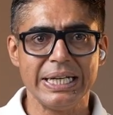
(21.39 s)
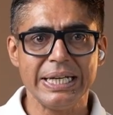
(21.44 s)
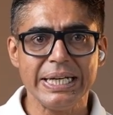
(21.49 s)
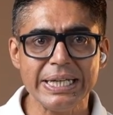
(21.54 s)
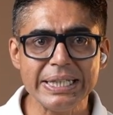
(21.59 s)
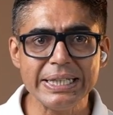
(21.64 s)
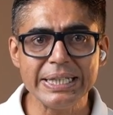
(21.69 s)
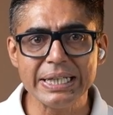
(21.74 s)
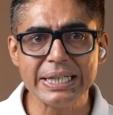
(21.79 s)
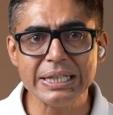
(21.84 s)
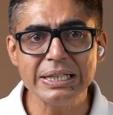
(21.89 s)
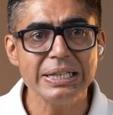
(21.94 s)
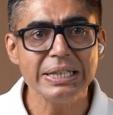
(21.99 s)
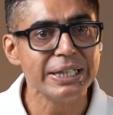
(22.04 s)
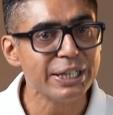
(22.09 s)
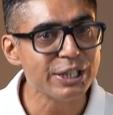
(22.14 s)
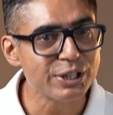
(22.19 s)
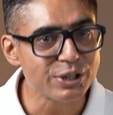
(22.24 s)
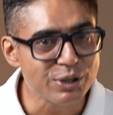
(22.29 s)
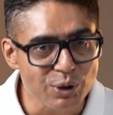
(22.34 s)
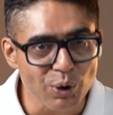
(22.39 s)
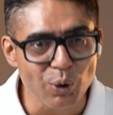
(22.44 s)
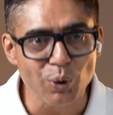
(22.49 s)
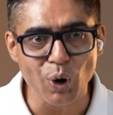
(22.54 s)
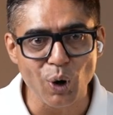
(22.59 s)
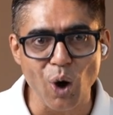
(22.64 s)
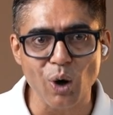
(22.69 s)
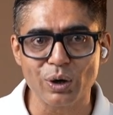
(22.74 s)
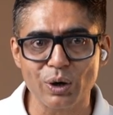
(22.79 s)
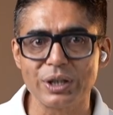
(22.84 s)
India is no
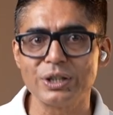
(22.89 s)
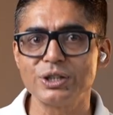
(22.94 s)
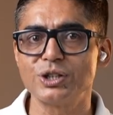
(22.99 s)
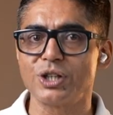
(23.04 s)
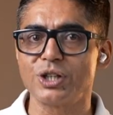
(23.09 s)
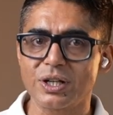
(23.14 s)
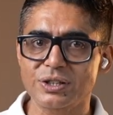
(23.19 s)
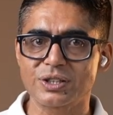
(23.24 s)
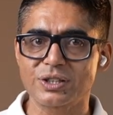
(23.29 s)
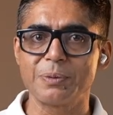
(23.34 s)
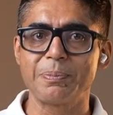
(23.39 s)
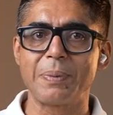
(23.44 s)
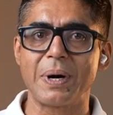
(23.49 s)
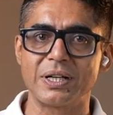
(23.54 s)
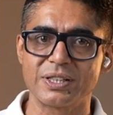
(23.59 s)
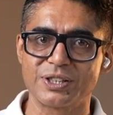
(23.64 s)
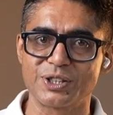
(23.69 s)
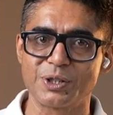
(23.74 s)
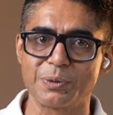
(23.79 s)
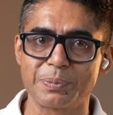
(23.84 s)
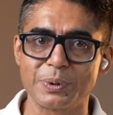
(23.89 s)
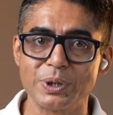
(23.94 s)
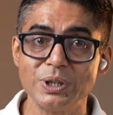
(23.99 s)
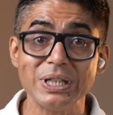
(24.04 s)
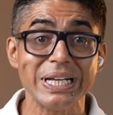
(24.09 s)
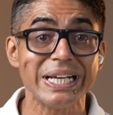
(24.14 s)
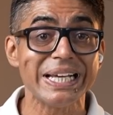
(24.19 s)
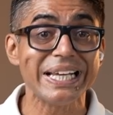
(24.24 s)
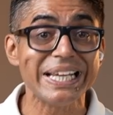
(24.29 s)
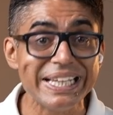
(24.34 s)
longer just a
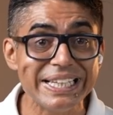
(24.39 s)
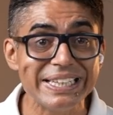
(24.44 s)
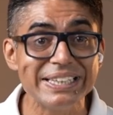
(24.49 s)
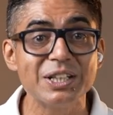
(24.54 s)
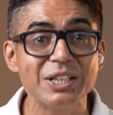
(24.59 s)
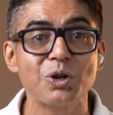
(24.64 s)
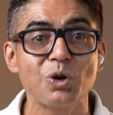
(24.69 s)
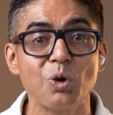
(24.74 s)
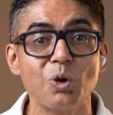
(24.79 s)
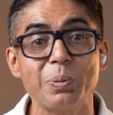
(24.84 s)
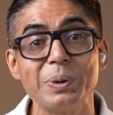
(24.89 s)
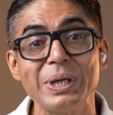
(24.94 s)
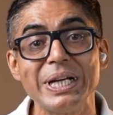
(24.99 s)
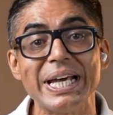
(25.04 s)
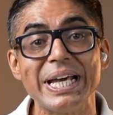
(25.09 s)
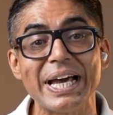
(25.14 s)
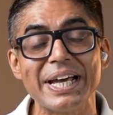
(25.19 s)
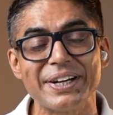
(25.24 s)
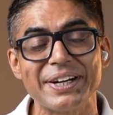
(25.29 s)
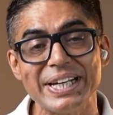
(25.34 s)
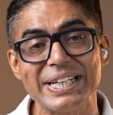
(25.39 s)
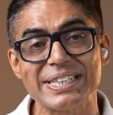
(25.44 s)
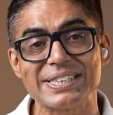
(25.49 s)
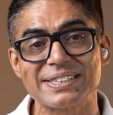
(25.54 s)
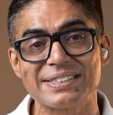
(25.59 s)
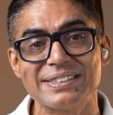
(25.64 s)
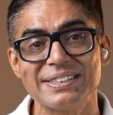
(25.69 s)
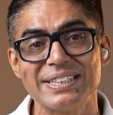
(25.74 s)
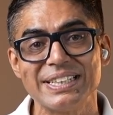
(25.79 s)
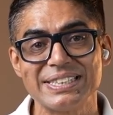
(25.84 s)
participant in the global AI
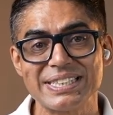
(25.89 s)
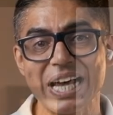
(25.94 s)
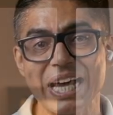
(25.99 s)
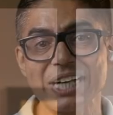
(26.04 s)
race, it's